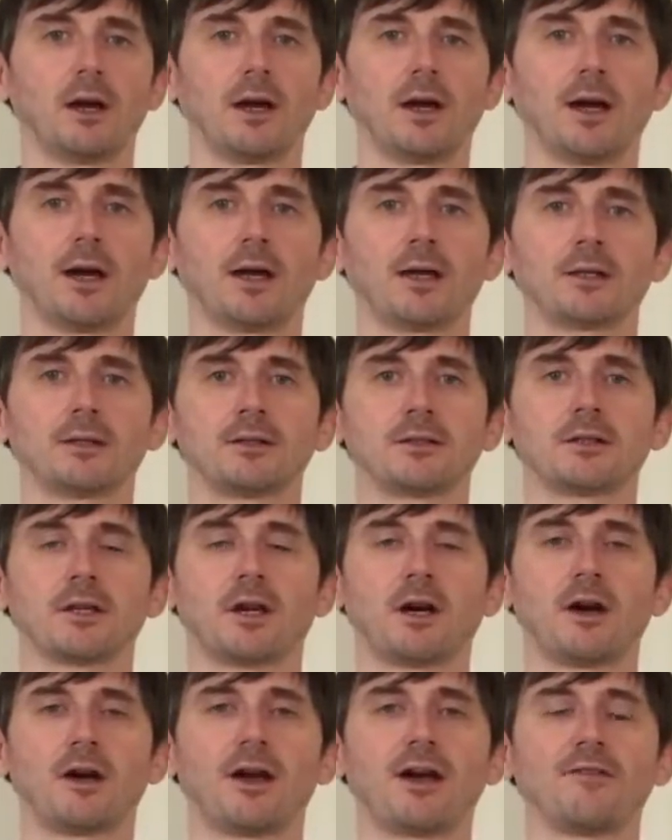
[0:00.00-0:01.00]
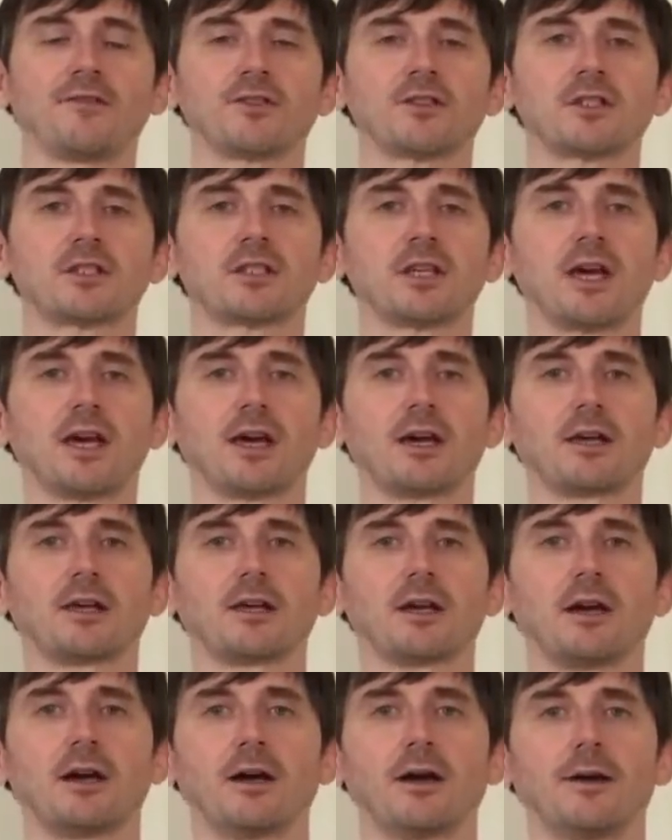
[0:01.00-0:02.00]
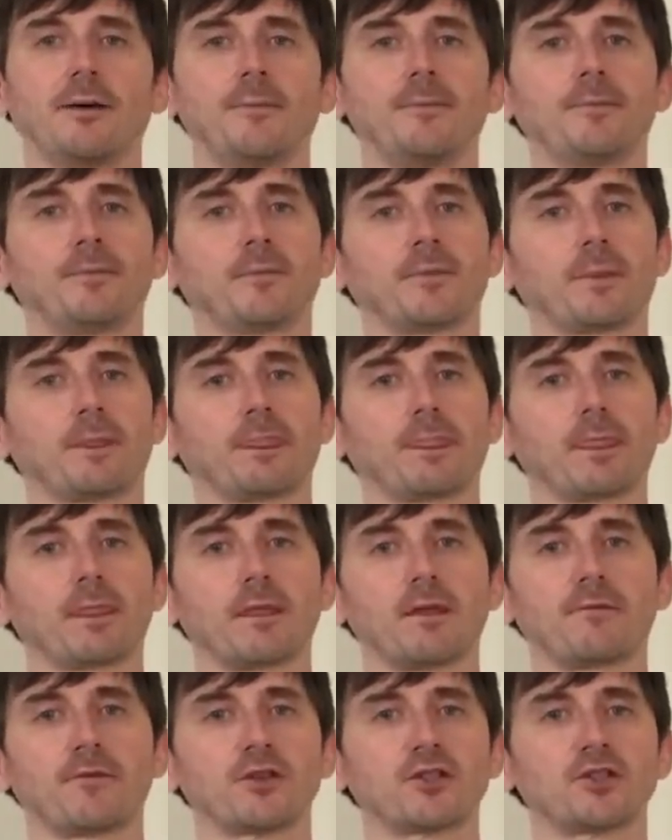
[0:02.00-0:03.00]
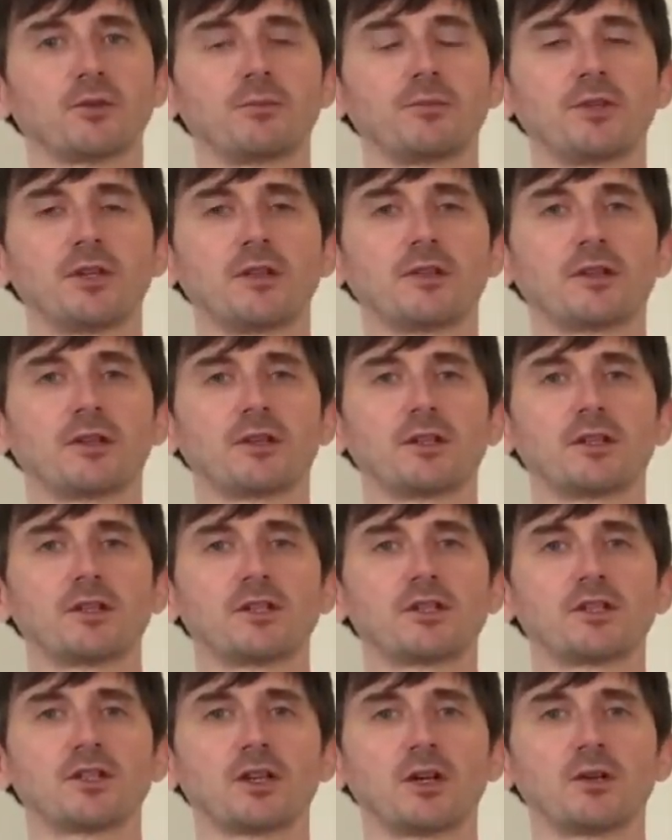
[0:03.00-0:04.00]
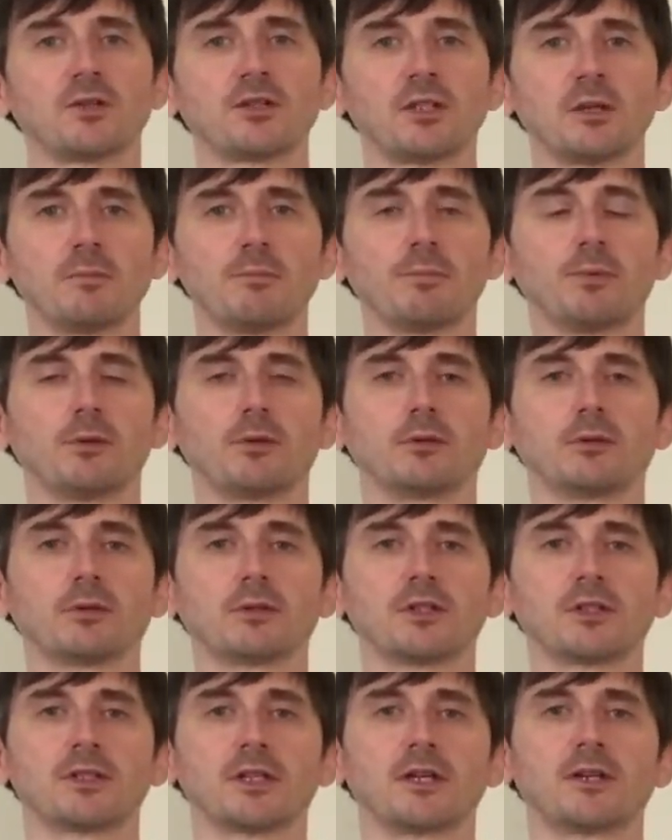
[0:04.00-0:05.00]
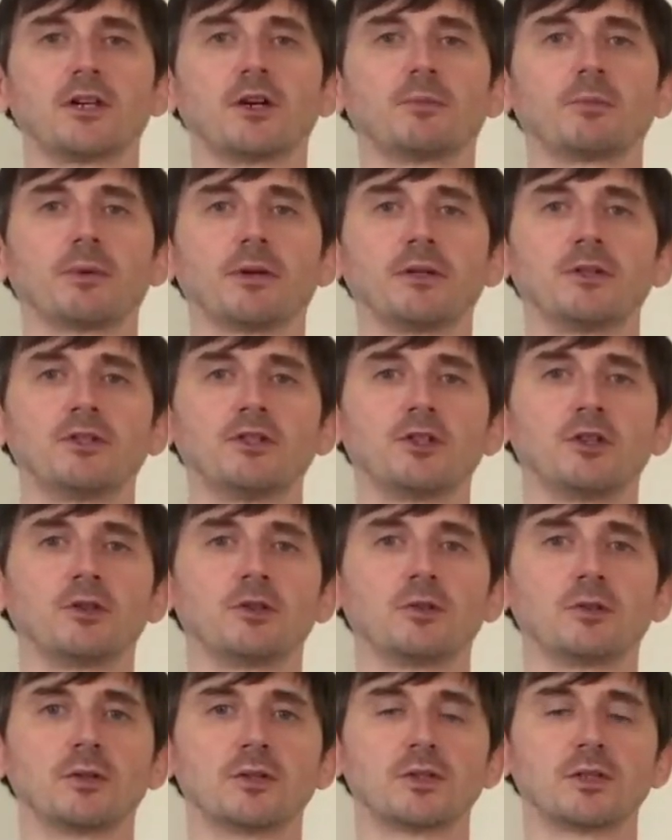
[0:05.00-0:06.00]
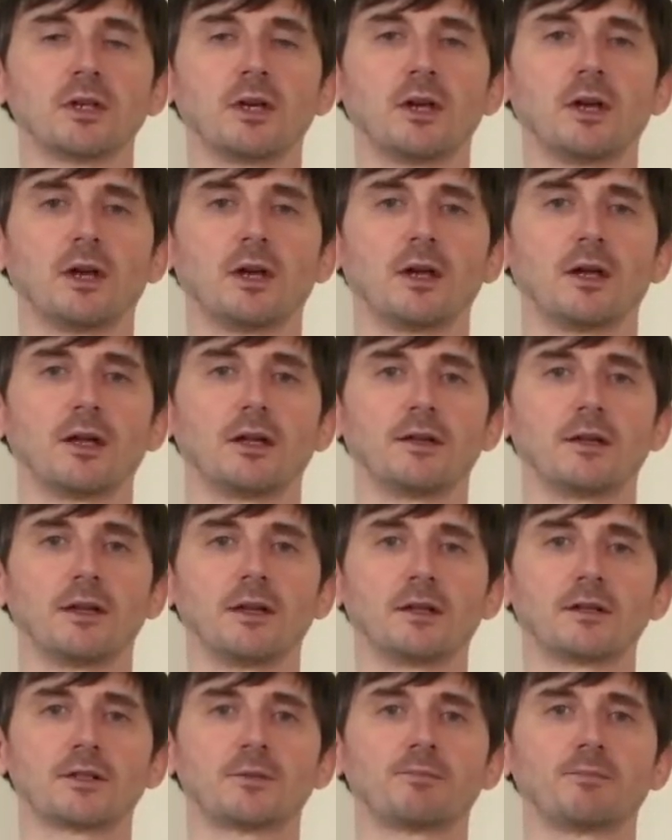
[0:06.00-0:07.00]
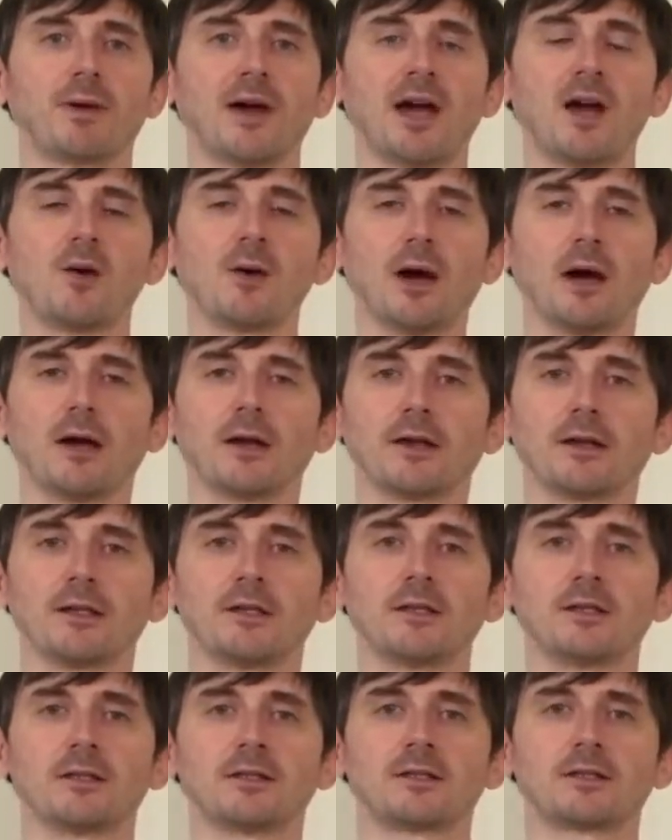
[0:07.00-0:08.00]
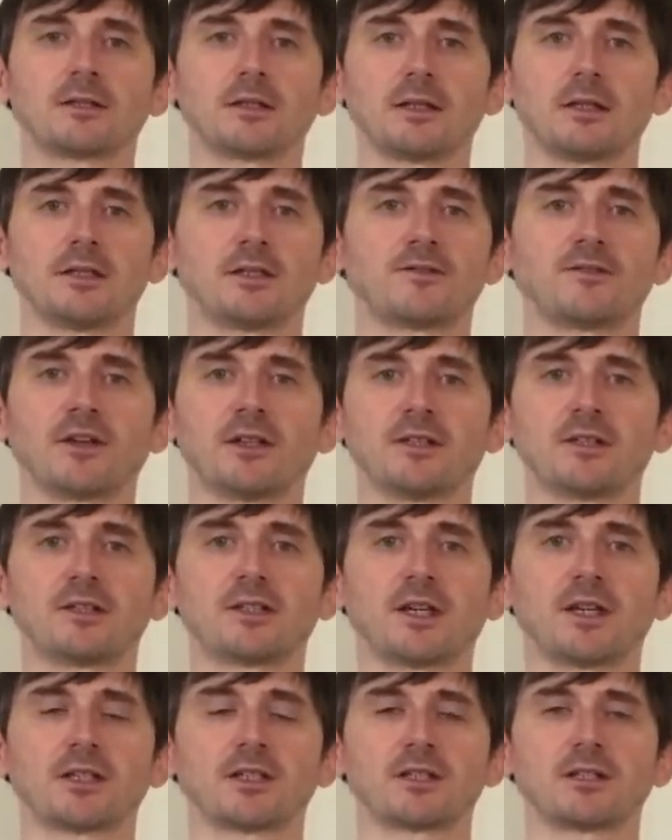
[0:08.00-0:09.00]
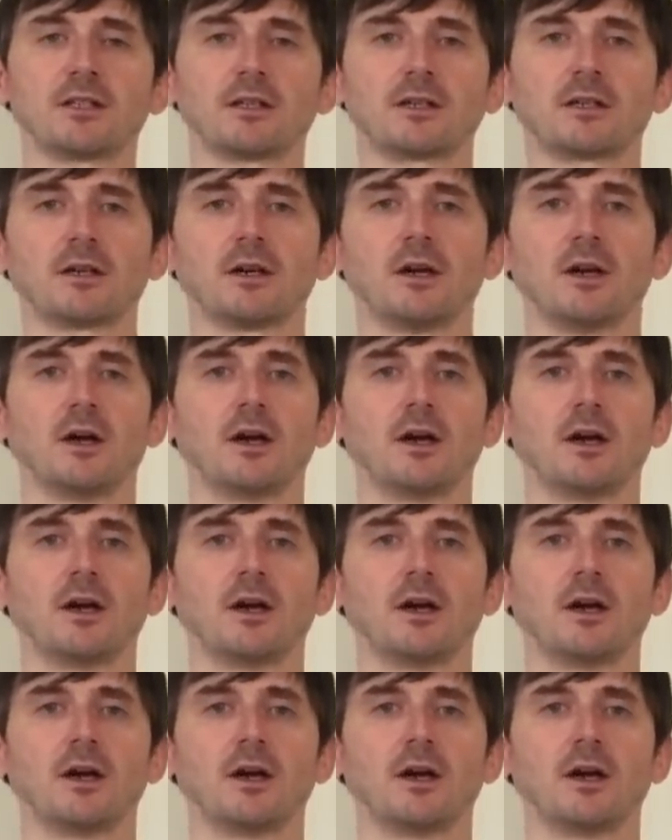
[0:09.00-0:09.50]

And I have to say, um, for something that is so simple to set up and use, its power is is fantastic.